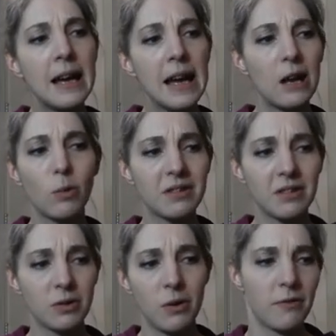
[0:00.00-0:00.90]
and it wasn't
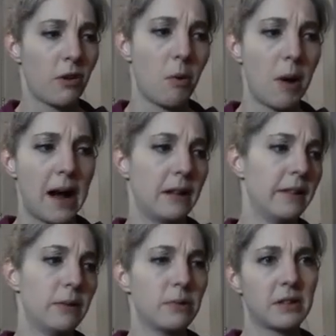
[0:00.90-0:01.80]
snowing for a while, and
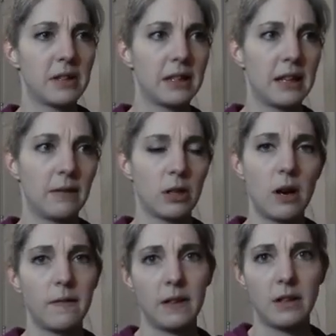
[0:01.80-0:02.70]
then we were sitting having
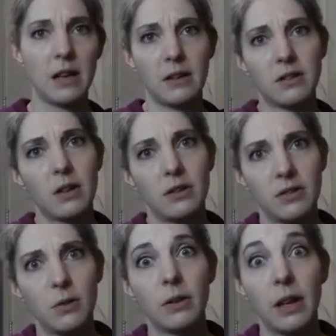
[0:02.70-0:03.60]
coffee, and yeah, it started
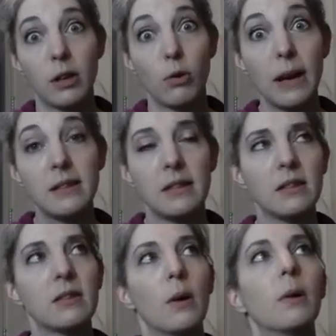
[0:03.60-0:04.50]
snowing like crazy,
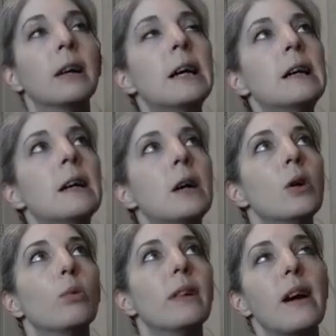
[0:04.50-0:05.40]
so
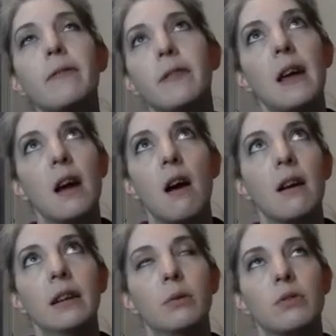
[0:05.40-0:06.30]
we left there,
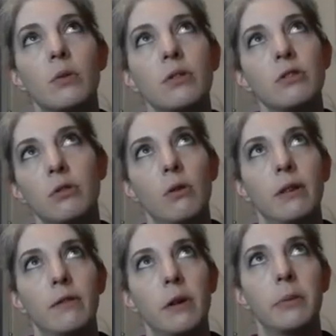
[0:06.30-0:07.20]
and it was only snowing
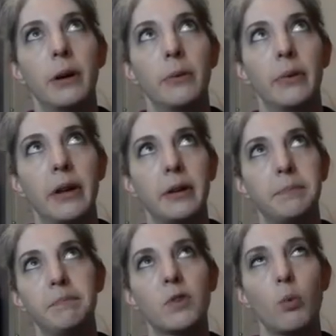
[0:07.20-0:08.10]
for about, like,
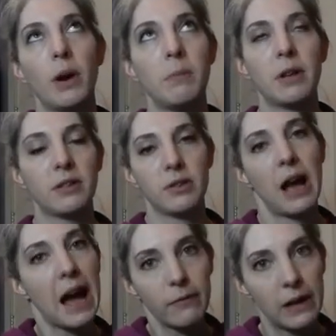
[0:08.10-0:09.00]
20 minutes or
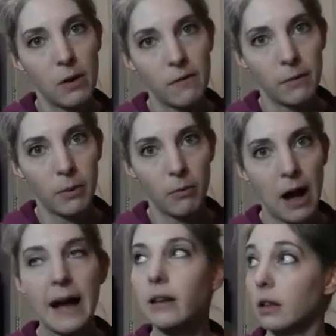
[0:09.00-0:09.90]
half an hour from the
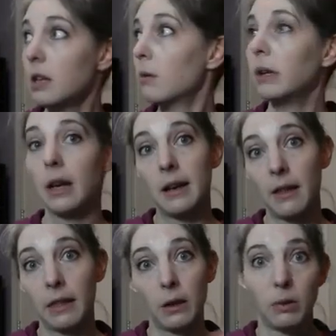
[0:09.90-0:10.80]
ride, and here we got
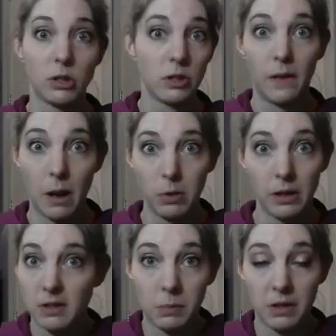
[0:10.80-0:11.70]
nothing, which is
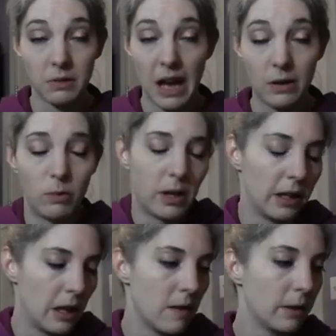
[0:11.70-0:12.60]
fabulous, because I don't want
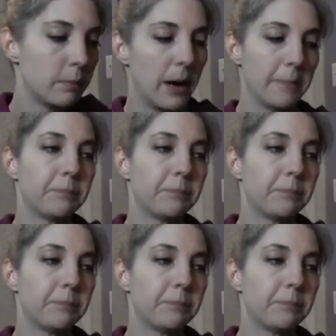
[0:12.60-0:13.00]
any of it, but